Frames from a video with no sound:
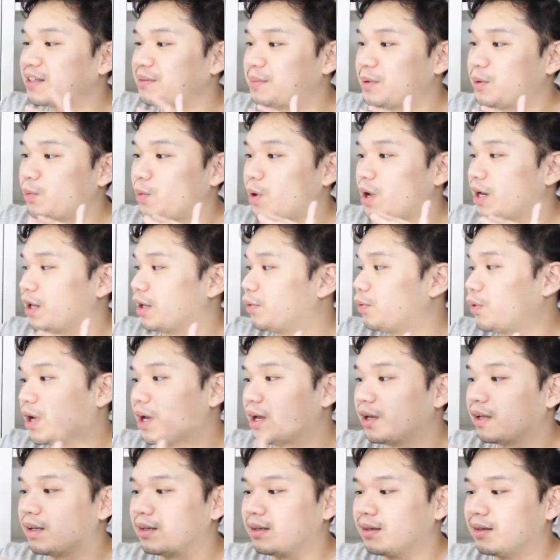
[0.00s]
I've been wanting
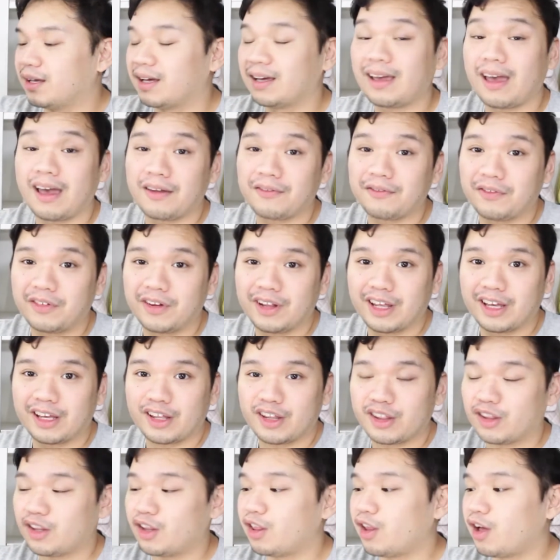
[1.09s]
one again for like
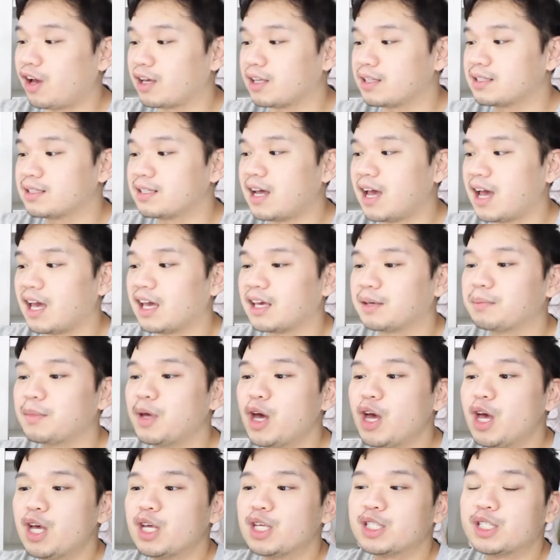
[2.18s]
the longest time.
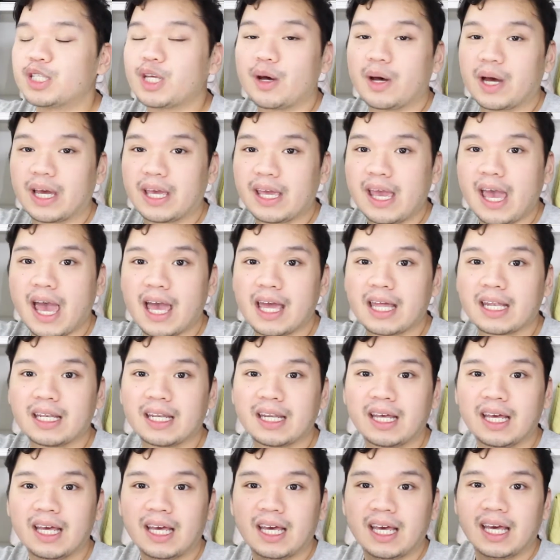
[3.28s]
So
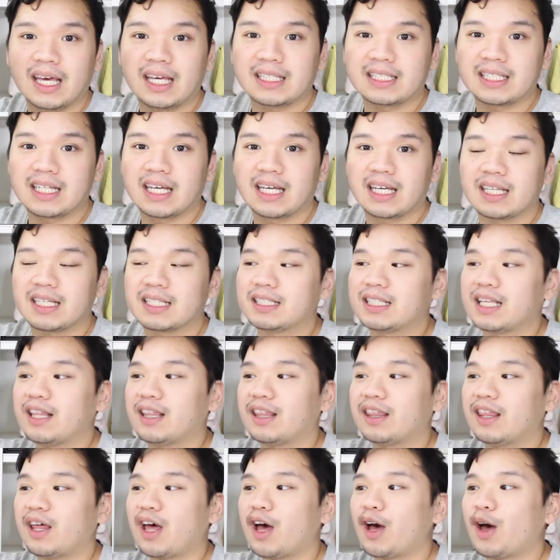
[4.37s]
again, it is
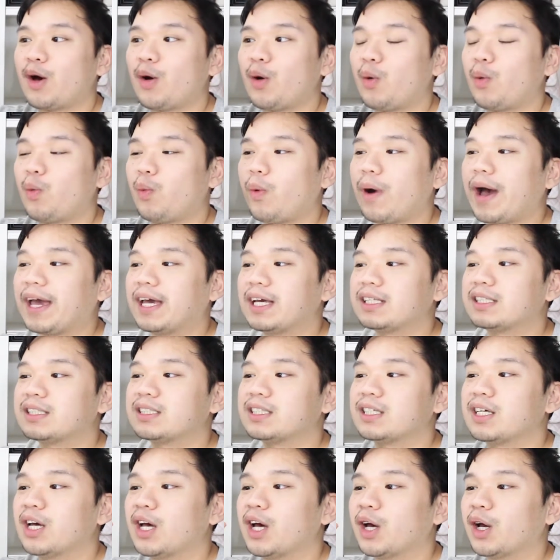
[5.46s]
the
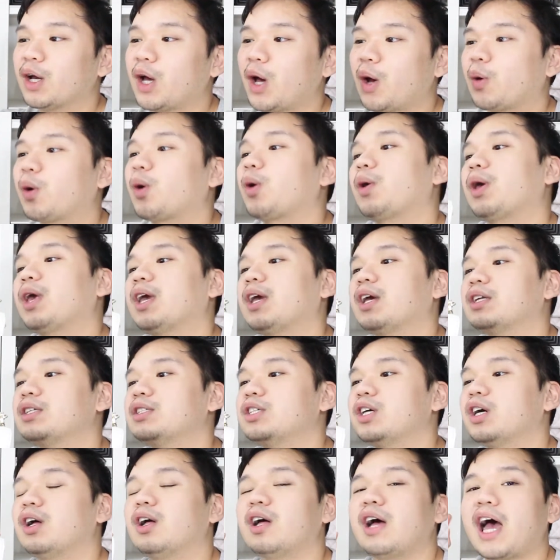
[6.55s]
white cocoa
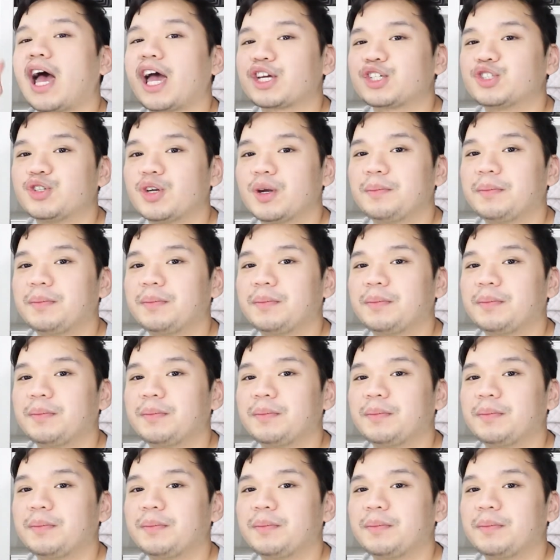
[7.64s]
handle extra